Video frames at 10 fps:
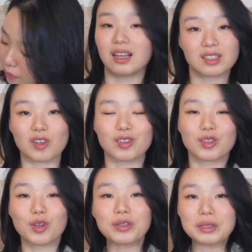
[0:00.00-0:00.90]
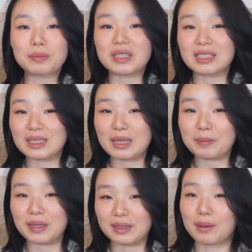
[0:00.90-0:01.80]
That's all the clothing pieces I
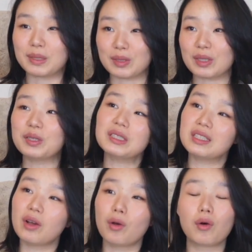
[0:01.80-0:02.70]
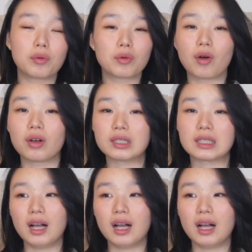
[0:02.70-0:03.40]
picked up. So there isn't a whole lot.